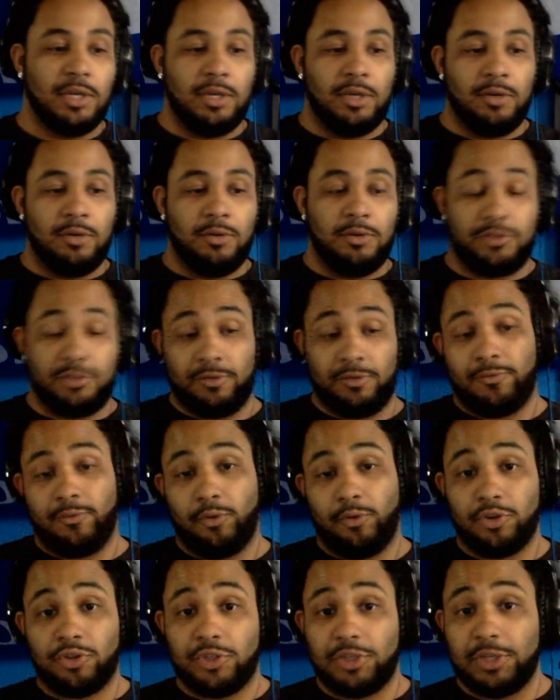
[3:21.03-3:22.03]
which
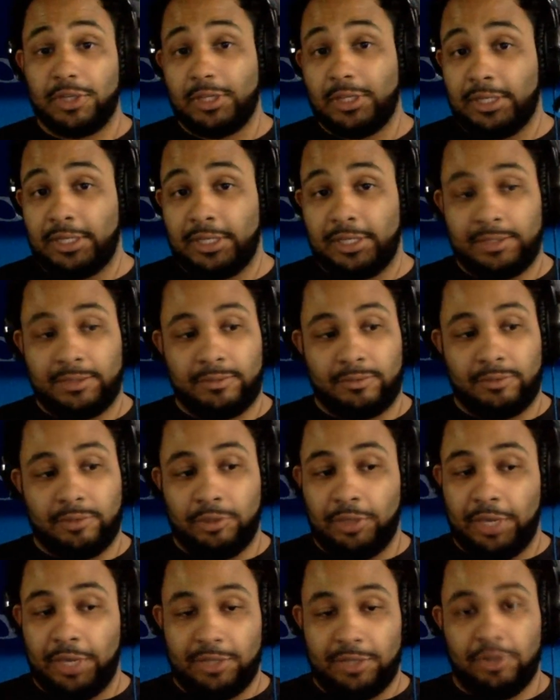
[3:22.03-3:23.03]
unfortunately you
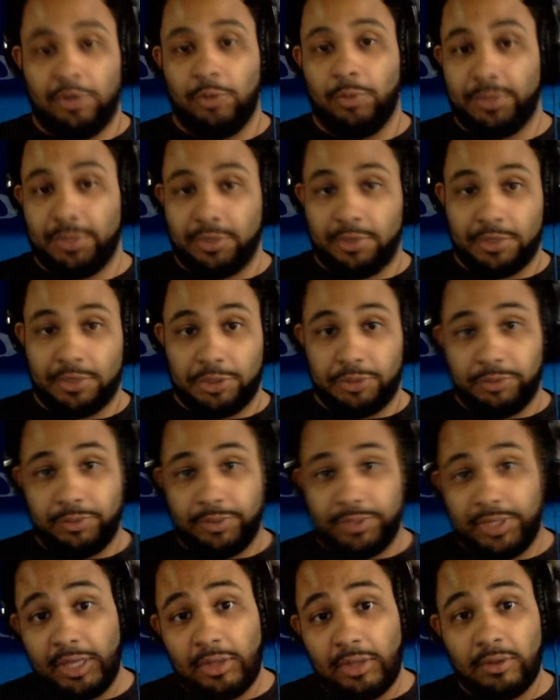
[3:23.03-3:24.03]
guys know we lost
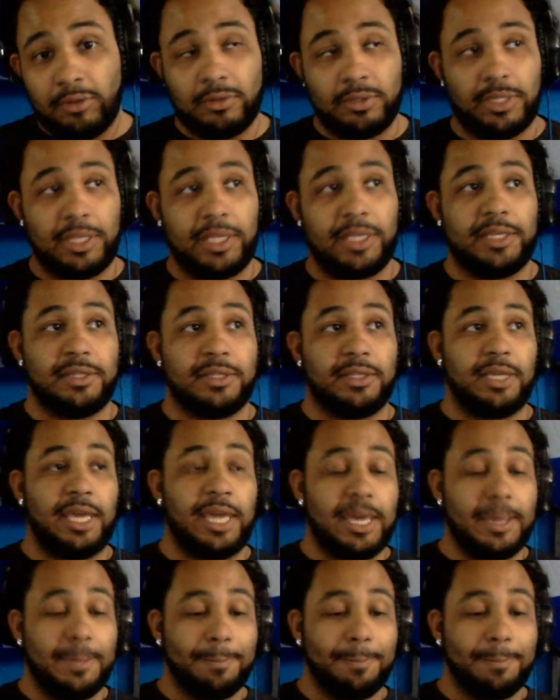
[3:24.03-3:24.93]
3-0 late in the game.